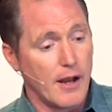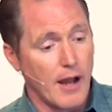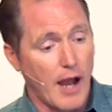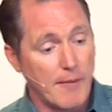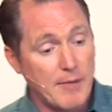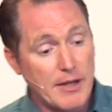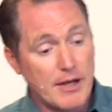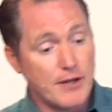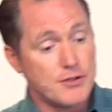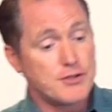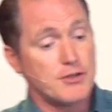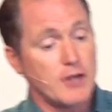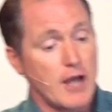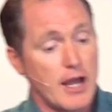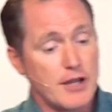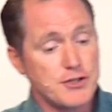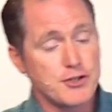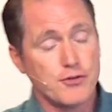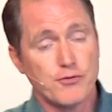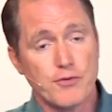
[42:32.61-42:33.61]
I mean,
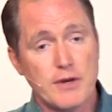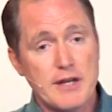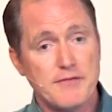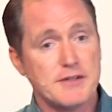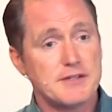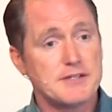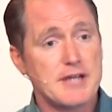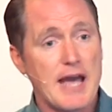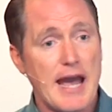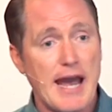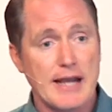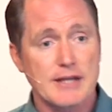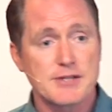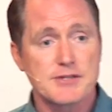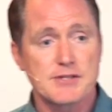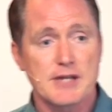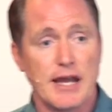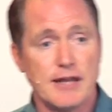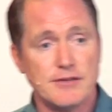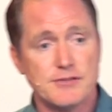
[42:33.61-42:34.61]
as you read the
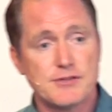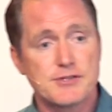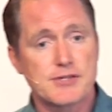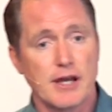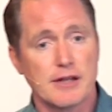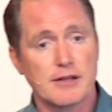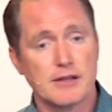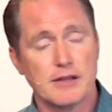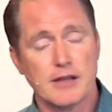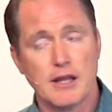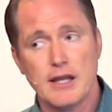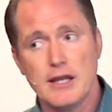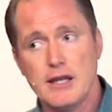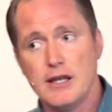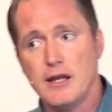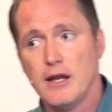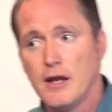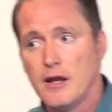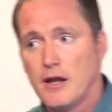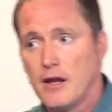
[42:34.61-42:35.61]
text, and
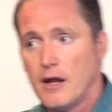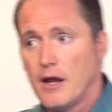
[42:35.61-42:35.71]
suddenly,